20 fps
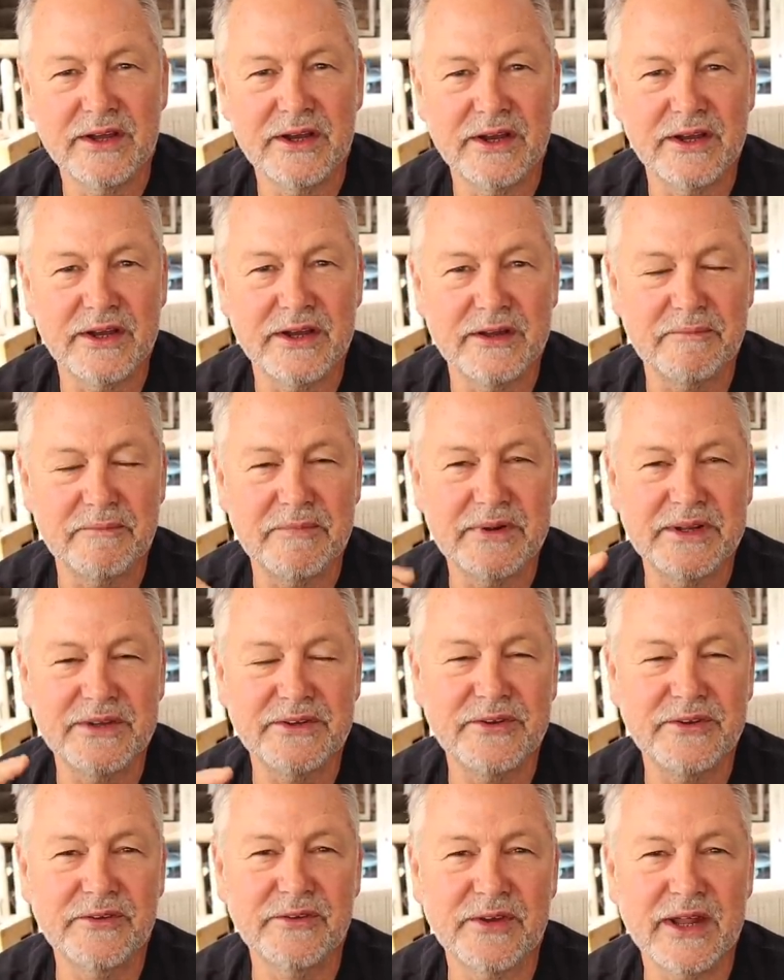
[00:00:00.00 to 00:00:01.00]

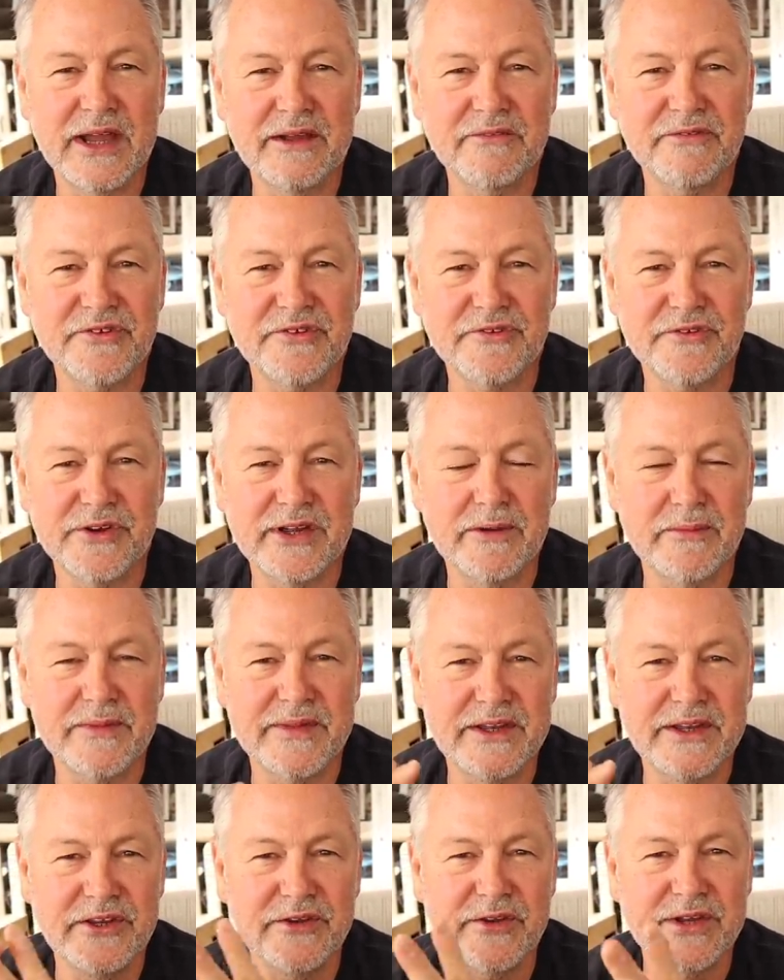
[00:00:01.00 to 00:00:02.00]
But do live stream,
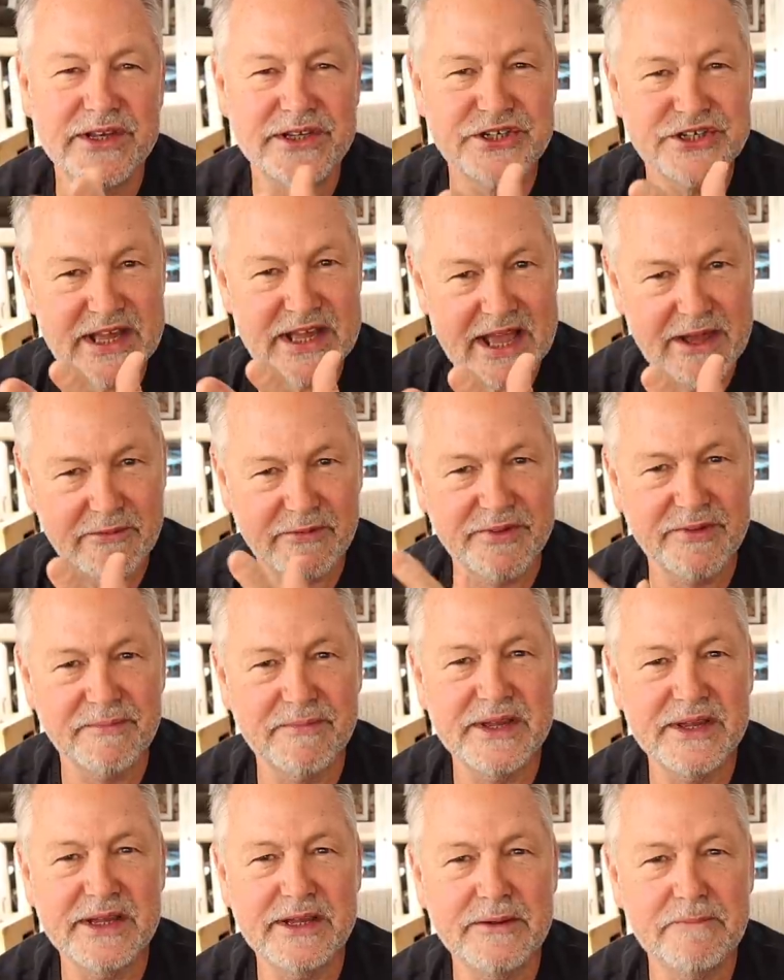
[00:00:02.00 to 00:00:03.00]
and then you could chat with
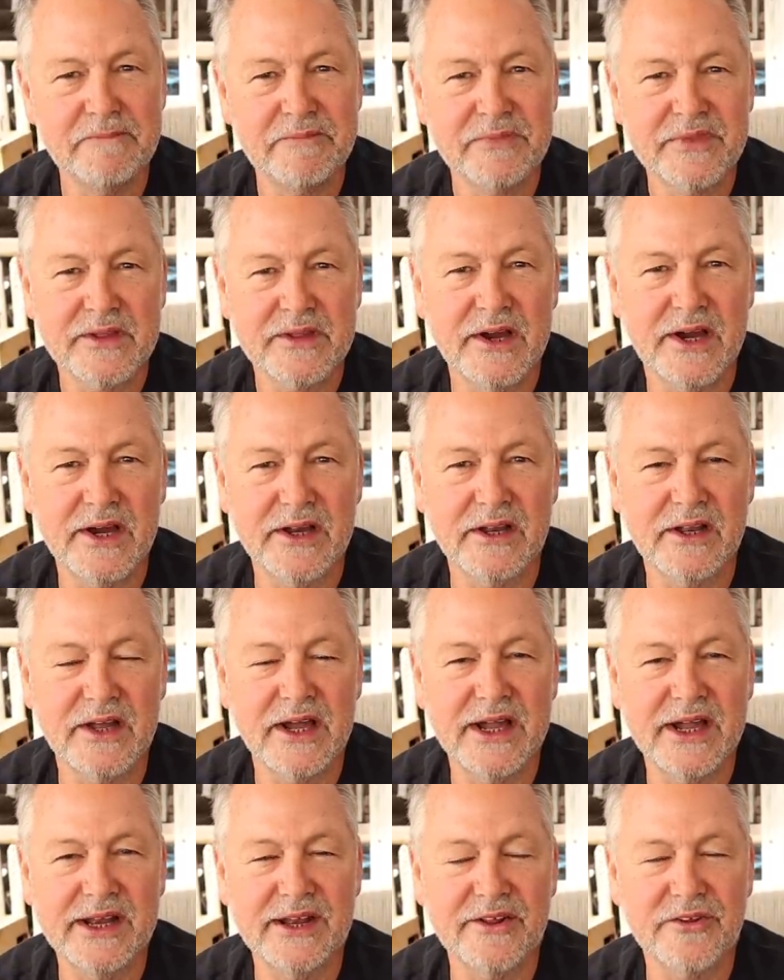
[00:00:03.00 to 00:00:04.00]
me
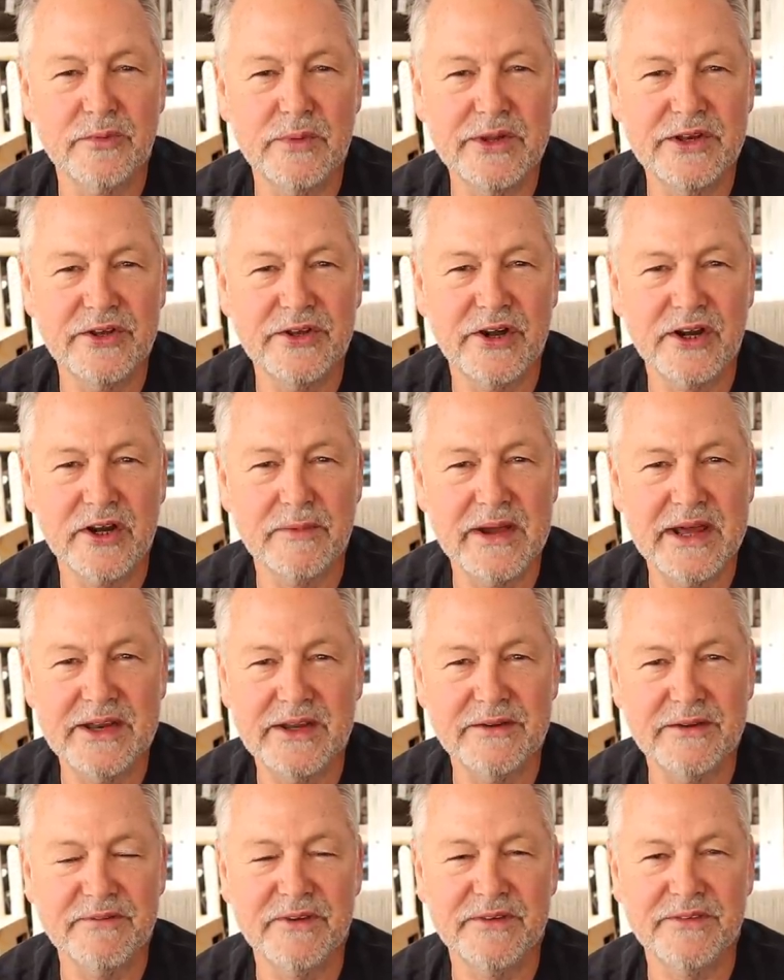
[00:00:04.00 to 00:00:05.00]
online as we talk
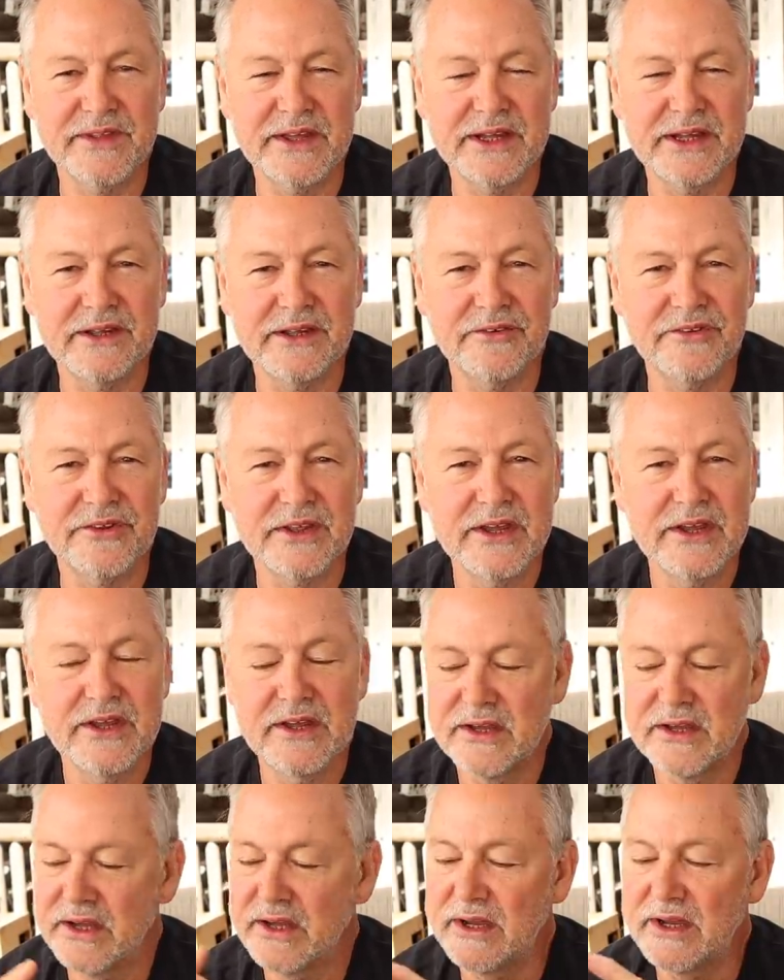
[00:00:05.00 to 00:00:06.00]
about different things.
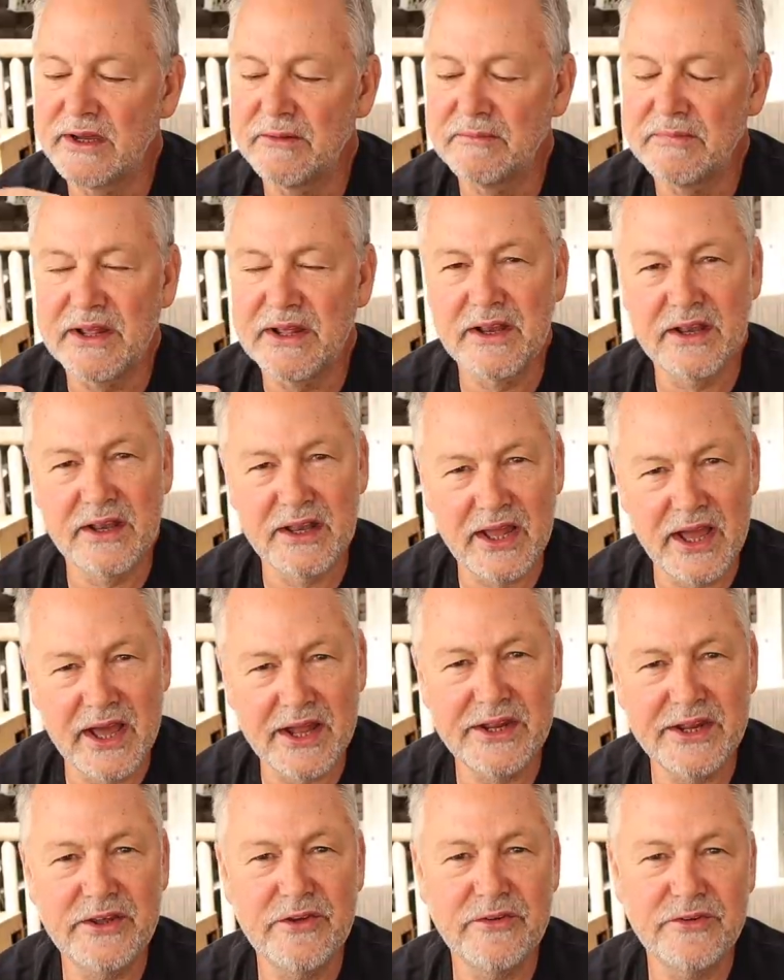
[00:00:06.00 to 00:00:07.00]
A
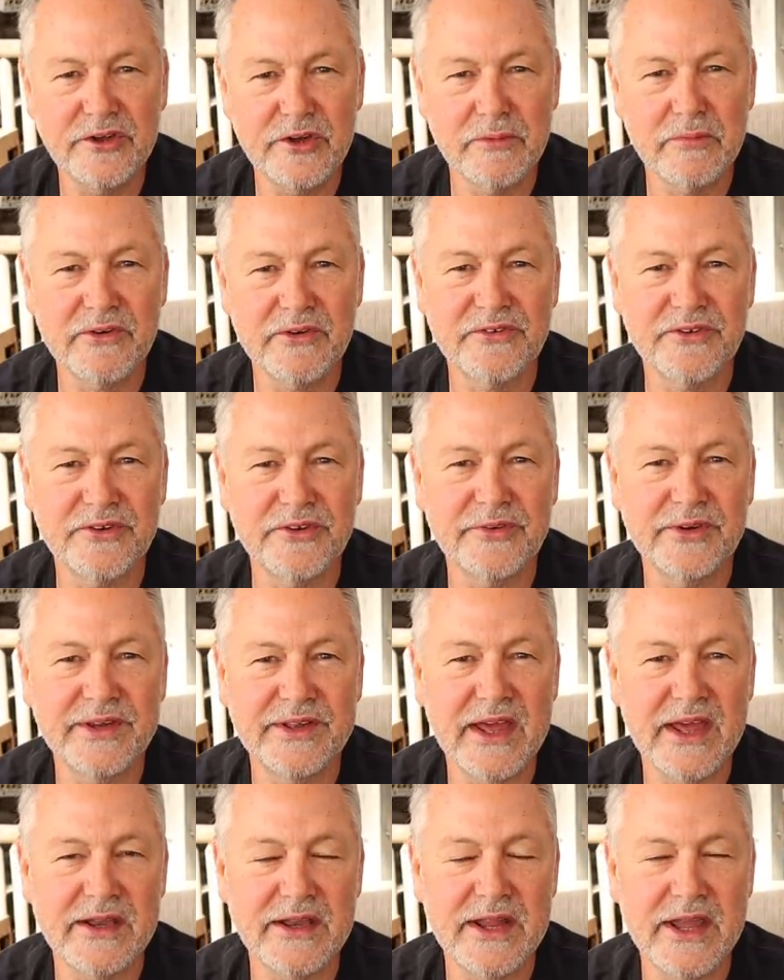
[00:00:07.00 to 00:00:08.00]
lot of YouTubers are
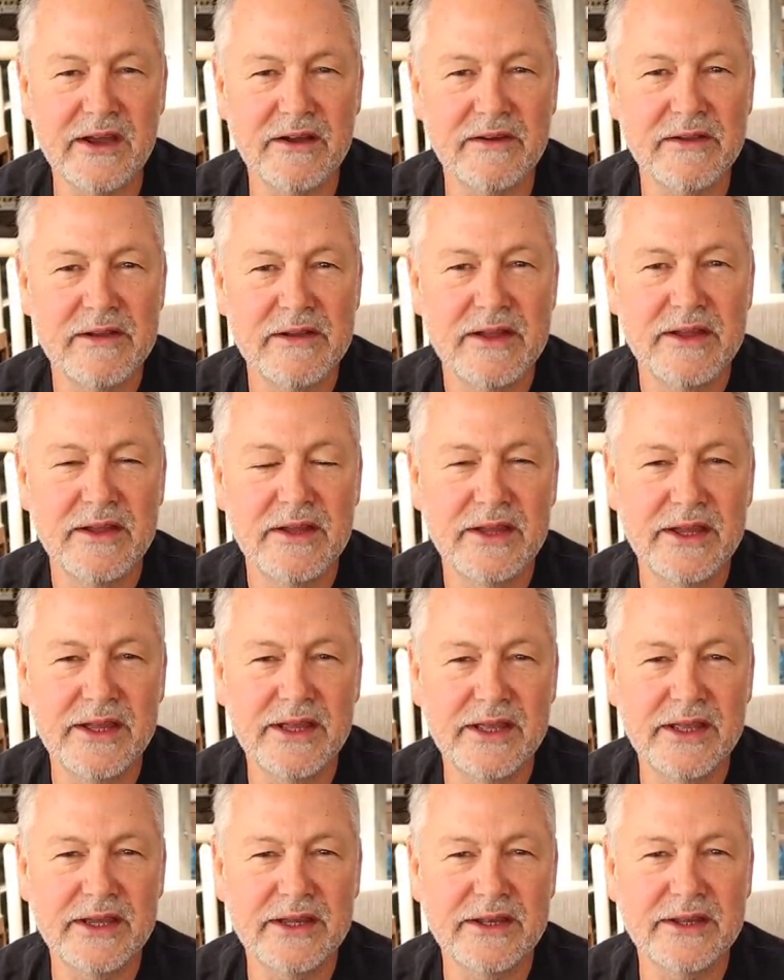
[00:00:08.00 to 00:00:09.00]
doing that now.
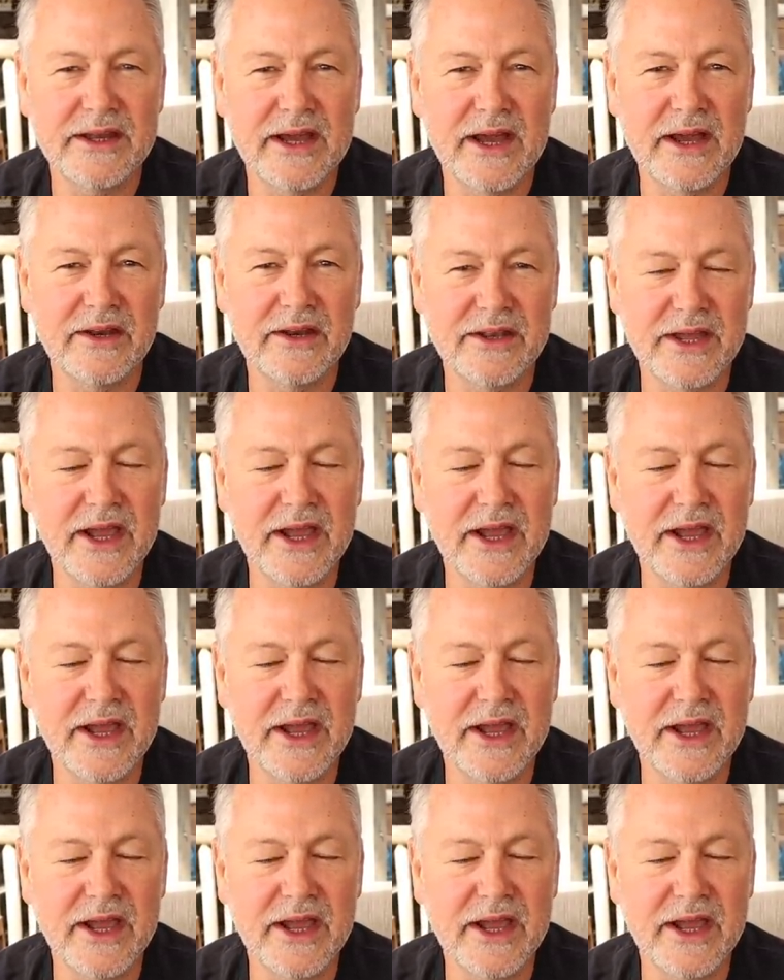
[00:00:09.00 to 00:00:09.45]
And I'd